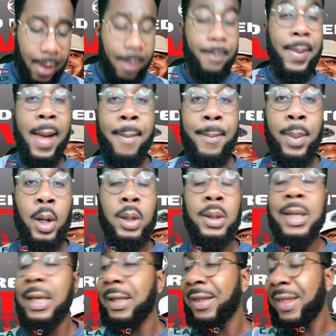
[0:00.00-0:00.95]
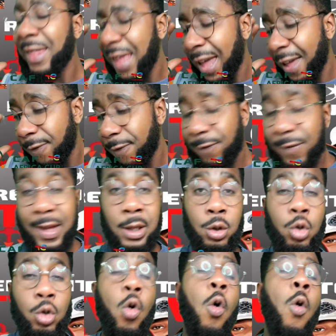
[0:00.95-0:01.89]
and Bamba did their thing,
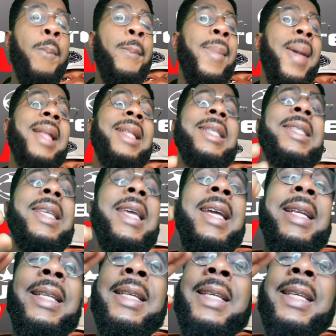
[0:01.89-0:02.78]
tormenting